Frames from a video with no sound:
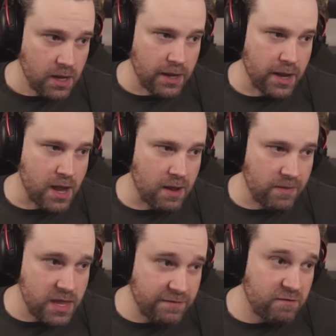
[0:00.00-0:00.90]

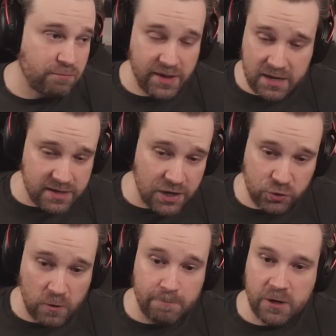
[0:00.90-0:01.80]
If you've played
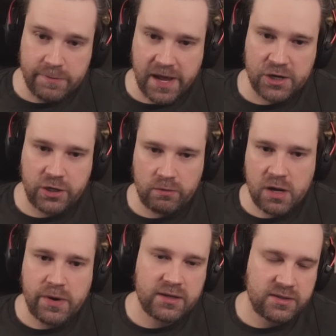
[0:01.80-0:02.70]
Destro pre-patch, you'll
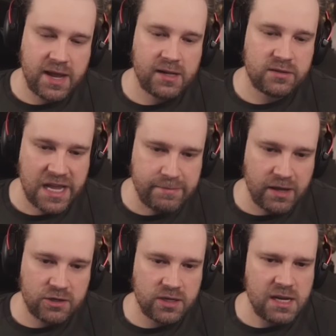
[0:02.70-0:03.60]
notice that its
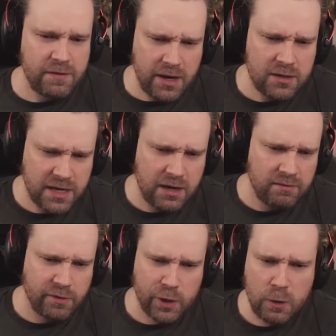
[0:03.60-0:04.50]
damage, even inside
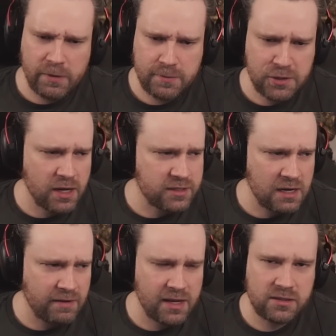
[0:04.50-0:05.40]
Infernal, but especially
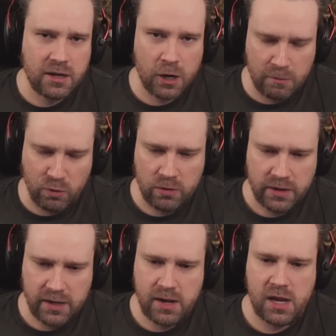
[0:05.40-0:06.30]
outside of it, is terrible
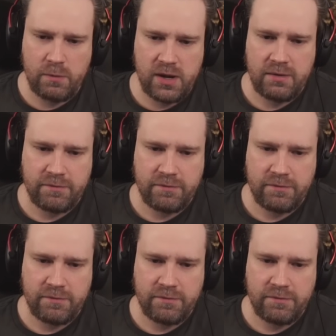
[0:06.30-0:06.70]
in AoE.